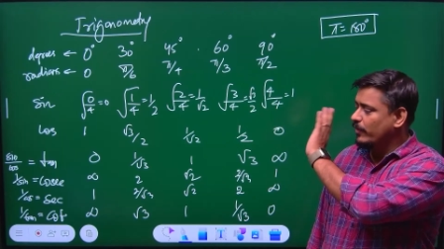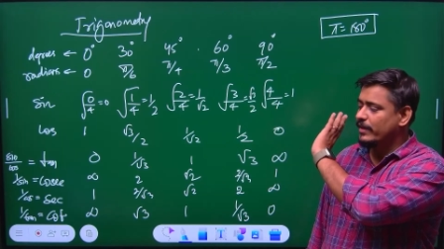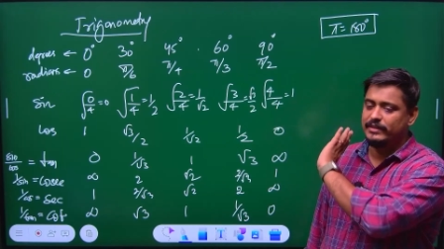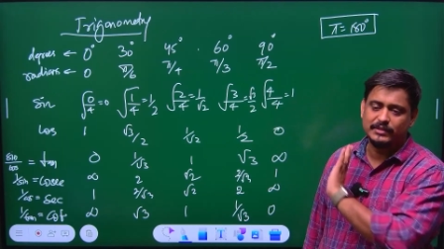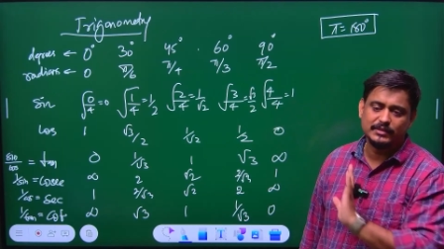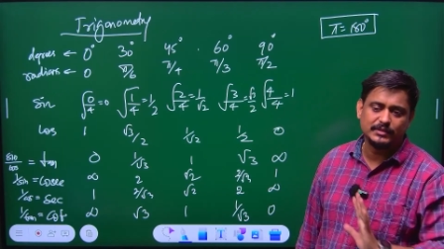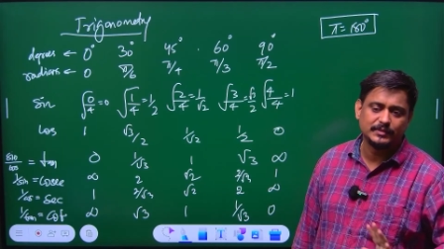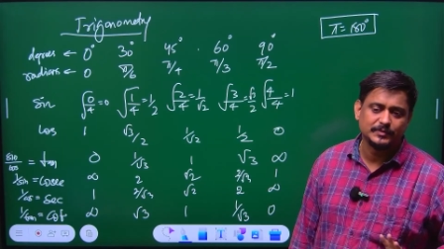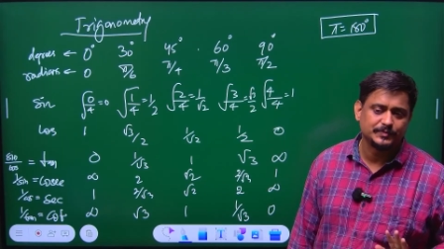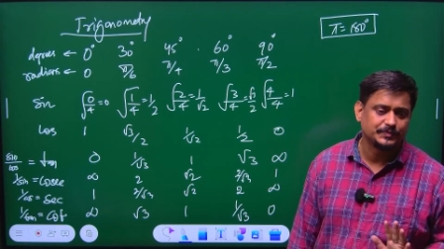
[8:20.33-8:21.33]
this.
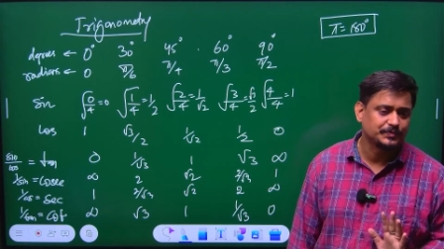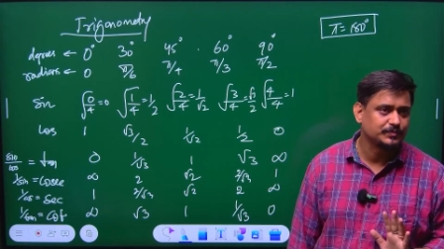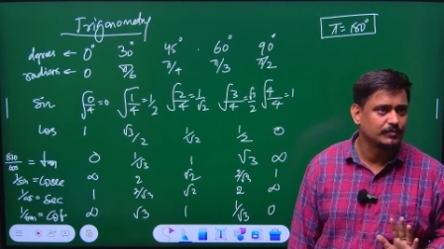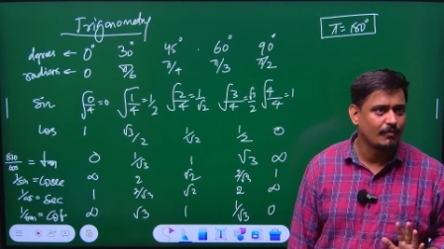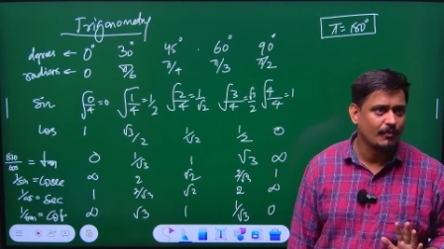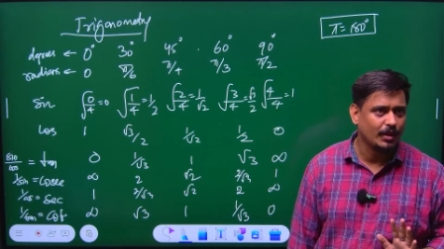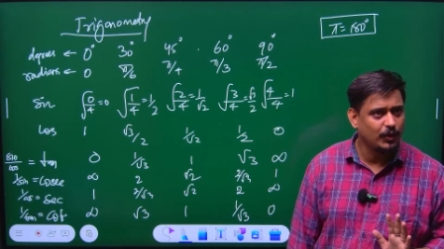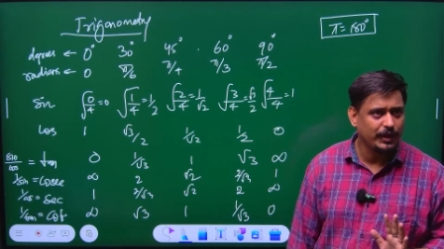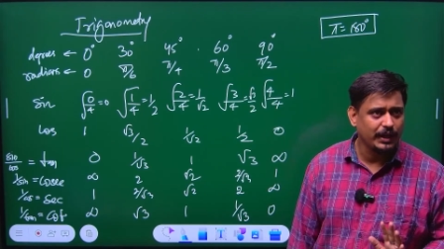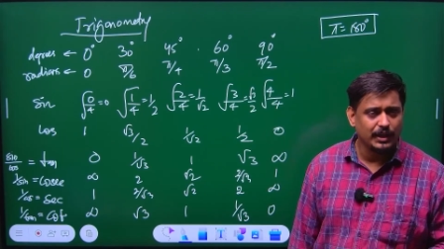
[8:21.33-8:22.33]

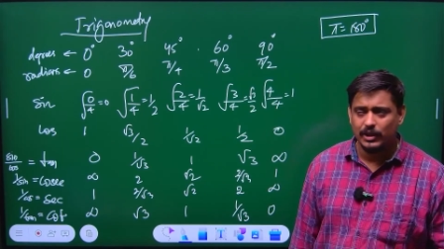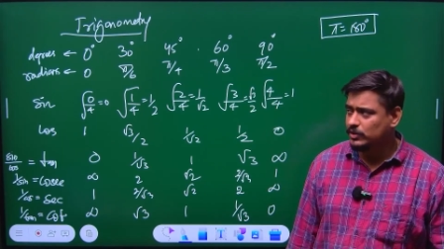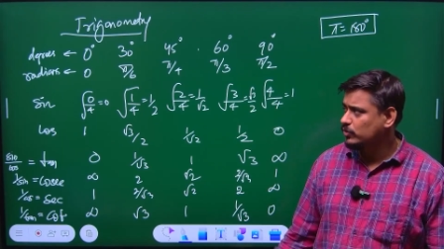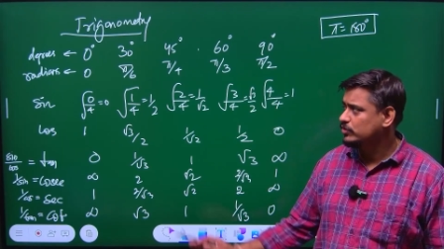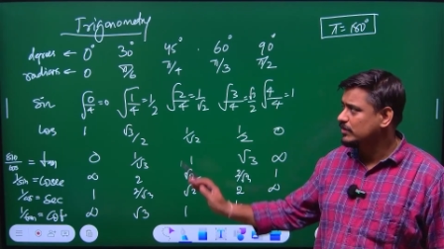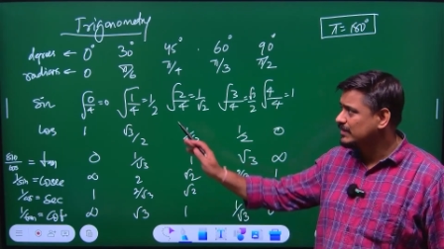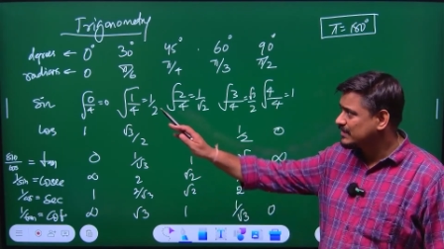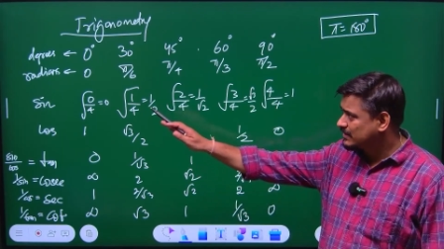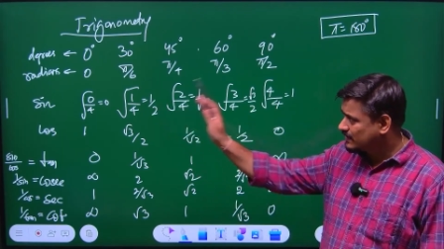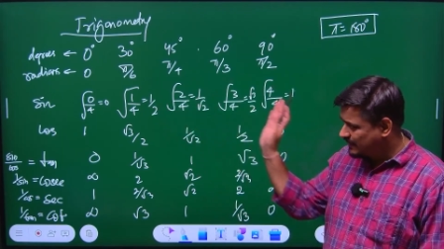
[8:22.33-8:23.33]
Okay? So this
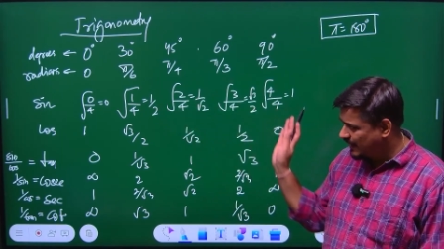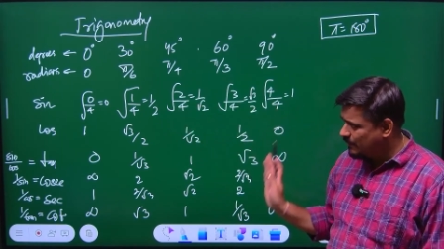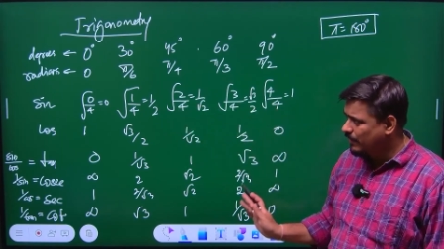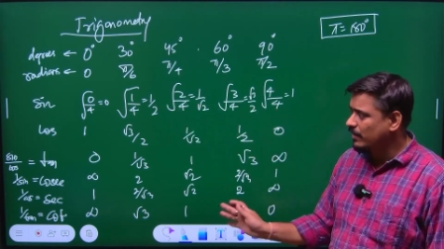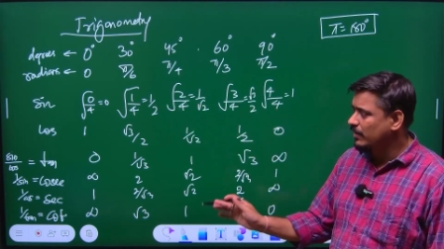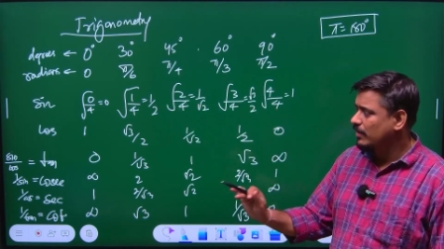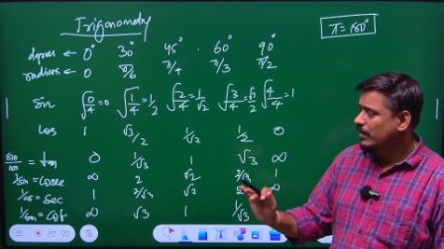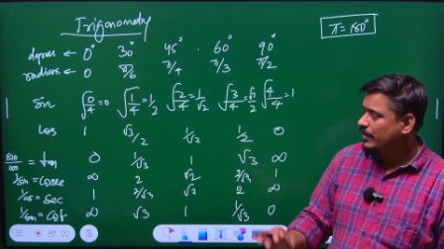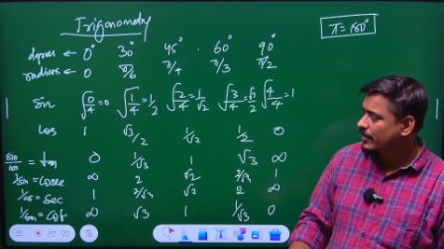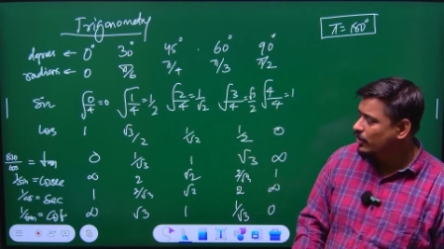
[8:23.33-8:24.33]
table,
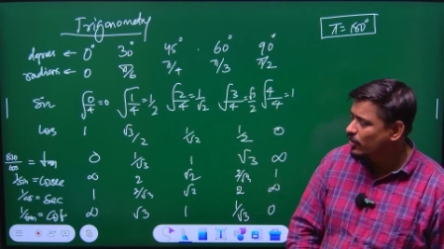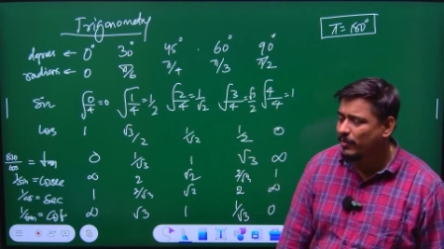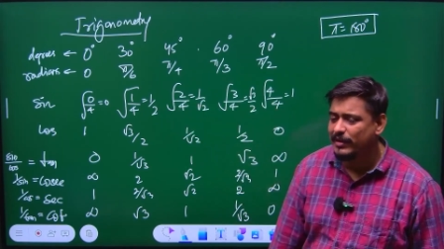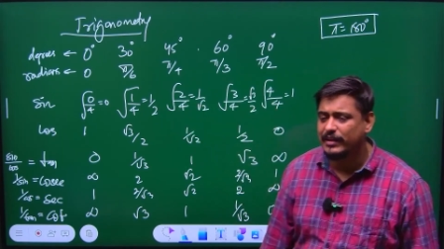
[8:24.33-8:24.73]
trigonometric